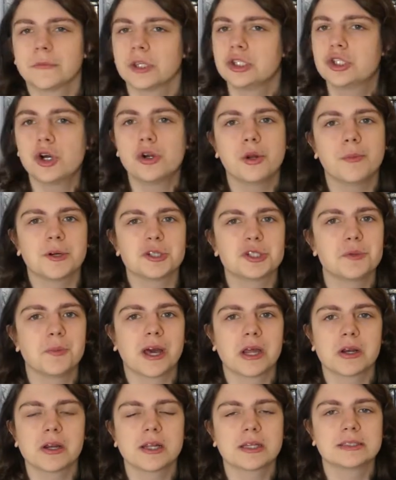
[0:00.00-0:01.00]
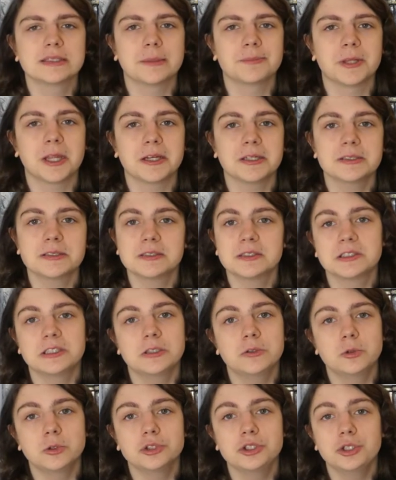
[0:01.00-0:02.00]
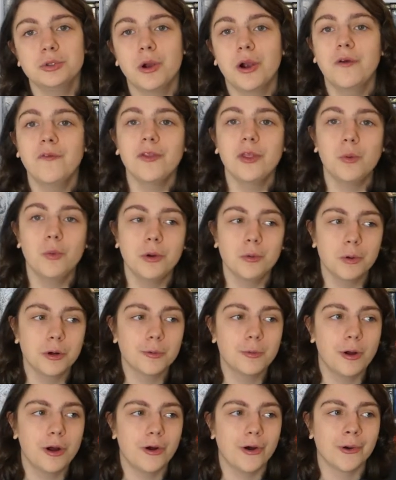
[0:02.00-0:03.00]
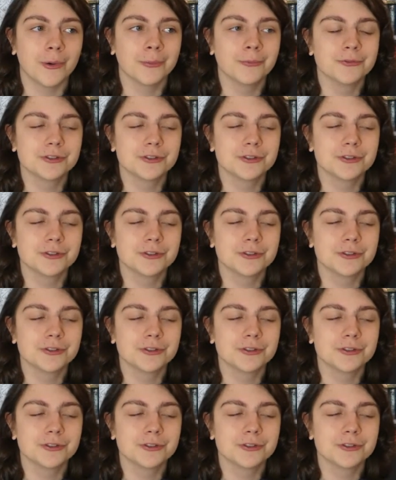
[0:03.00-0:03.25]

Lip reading: Don't know much about it except that it's the sequel to Over the Woodward Wall,